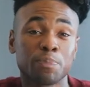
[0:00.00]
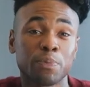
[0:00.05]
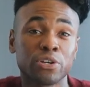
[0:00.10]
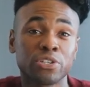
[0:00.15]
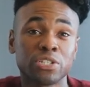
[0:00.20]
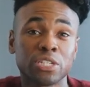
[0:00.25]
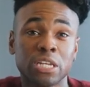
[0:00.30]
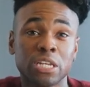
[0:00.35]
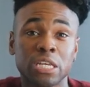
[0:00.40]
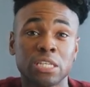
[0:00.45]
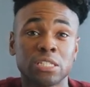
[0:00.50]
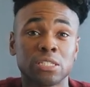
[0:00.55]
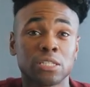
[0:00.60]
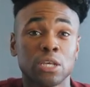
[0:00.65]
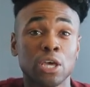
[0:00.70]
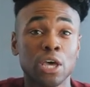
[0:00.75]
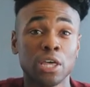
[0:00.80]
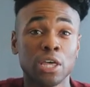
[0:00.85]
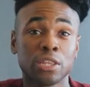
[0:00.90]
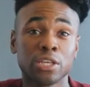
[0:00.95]
person is,
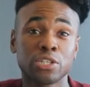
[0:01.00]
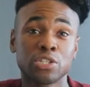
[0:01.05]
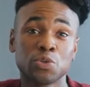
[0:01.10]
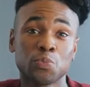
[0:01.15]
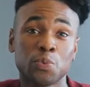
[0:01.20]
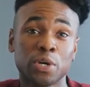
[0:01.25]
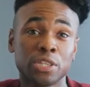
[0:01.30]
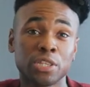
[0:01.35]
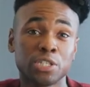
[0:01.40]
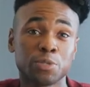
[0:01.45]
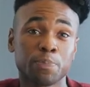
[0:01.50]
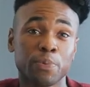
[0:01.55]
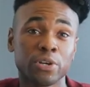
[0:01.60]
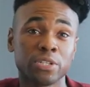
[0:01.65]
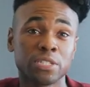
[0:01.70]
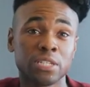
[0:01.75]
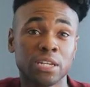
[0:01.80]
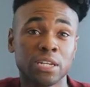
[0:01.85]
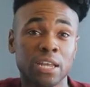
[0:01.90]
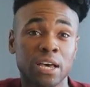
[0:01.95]
this is what this
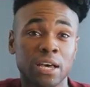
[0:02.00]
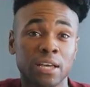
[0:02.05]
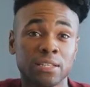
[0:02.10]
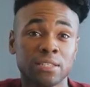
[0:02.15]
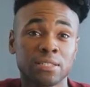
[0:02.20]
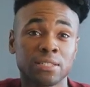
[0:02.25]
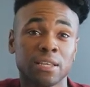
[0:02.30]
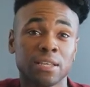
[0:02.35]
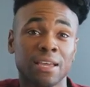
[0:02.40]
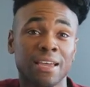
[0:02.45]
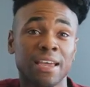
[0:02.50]
person does.